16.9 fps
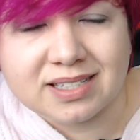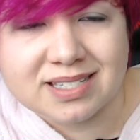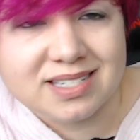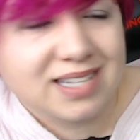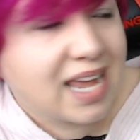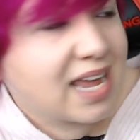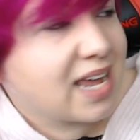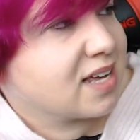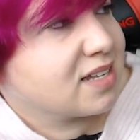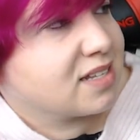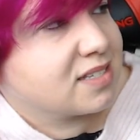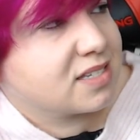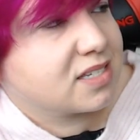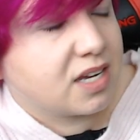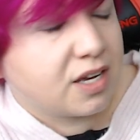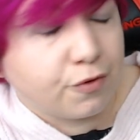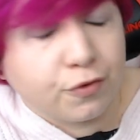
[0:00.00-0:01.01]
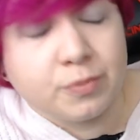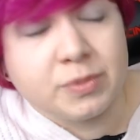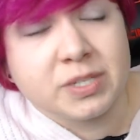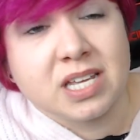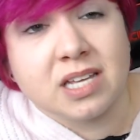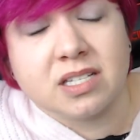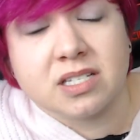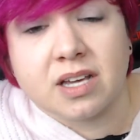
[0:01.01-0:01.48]
scans from the
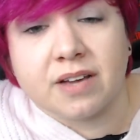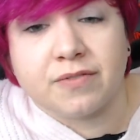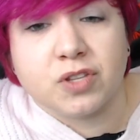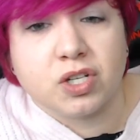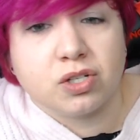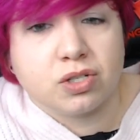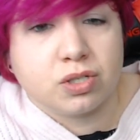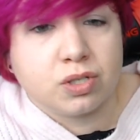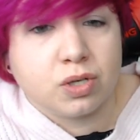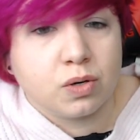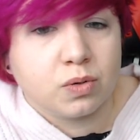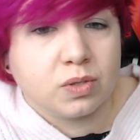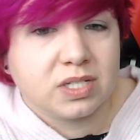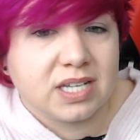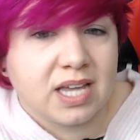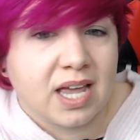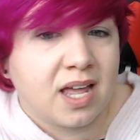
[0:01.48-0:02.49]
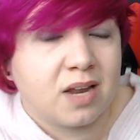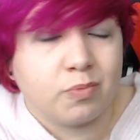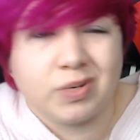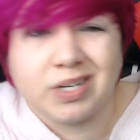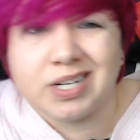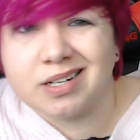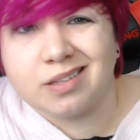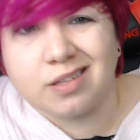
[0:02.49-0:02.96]
scans of the suits and
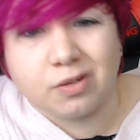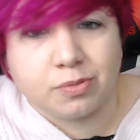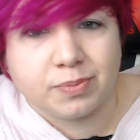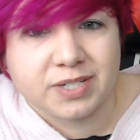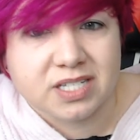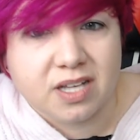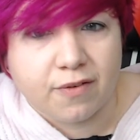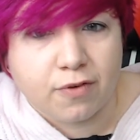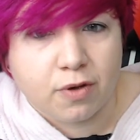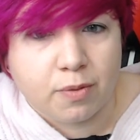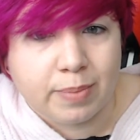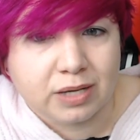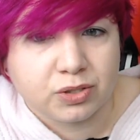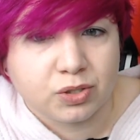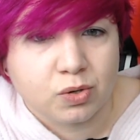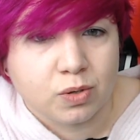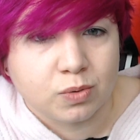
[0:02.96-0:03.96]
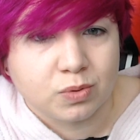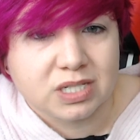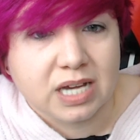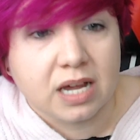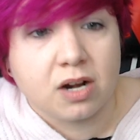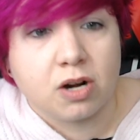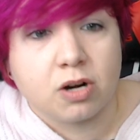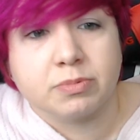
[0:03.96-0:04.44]
we get a lot of stuff about their own
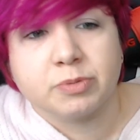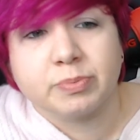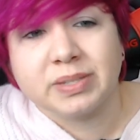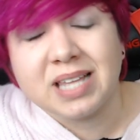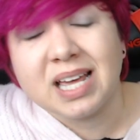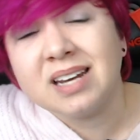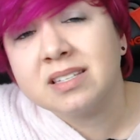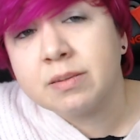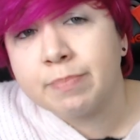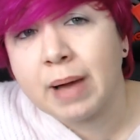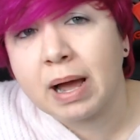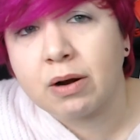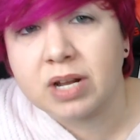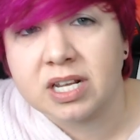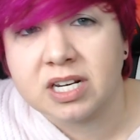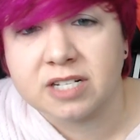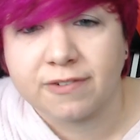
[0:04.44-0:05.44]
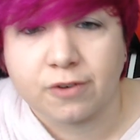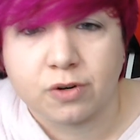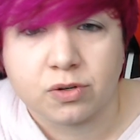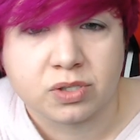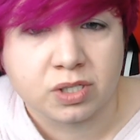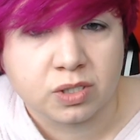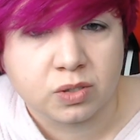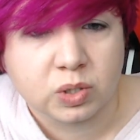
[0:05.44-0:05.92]
sidearms, but that is about it as far
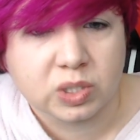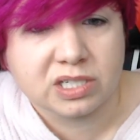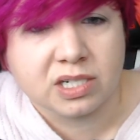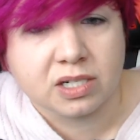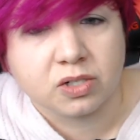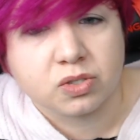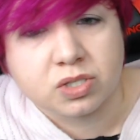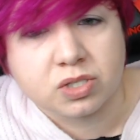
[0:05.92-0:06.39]
as the new details.